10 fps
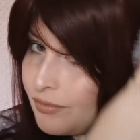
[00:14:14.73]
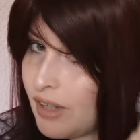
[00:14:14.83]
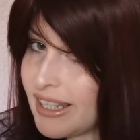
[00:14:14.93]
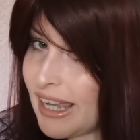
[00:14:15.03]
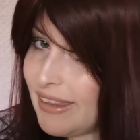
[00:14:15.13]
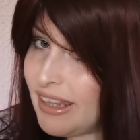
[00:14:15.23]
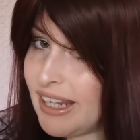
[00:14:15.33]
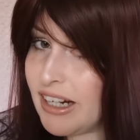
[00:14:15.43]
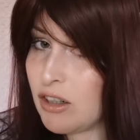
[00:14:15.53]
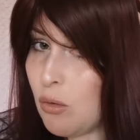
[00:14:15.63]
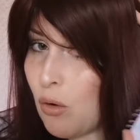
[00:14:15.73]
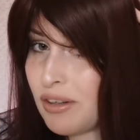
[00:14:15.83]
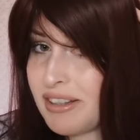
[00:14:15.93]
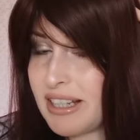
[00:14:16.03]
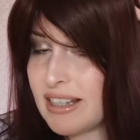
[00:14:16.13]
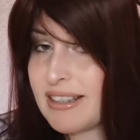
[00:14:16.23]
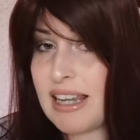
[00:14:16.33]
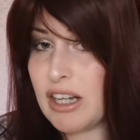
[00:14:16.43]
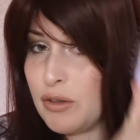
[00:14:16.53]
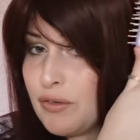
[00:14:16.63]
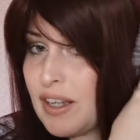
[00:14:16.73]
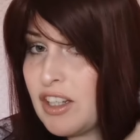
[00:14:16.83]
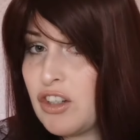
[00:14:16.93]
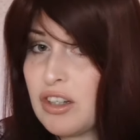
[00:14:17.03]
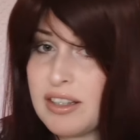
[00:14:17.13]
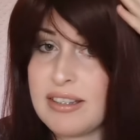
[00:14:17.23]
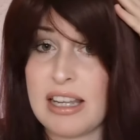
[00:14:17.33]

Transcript: Again, the hair quality itself is just,